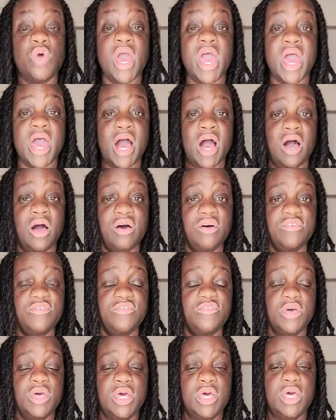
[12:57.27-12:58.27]

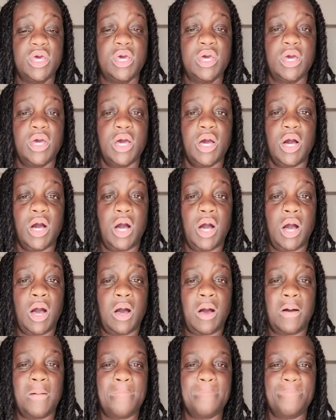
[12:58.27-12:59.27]
Um,
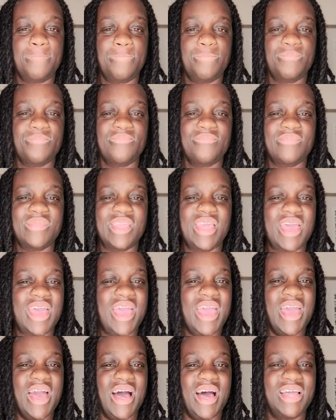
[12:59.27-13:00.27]
and I
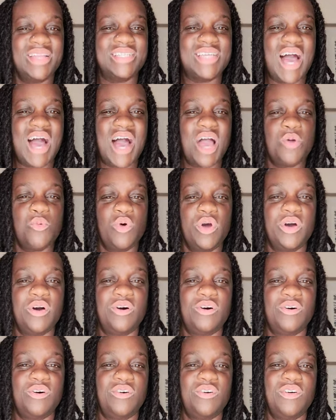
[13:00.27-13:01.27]
will talk to you
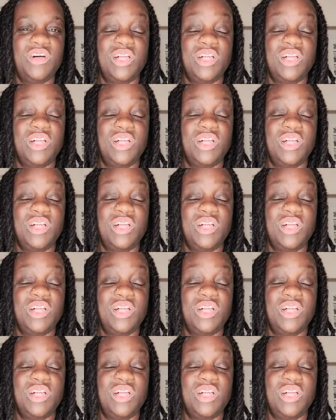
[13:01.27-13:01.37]
later.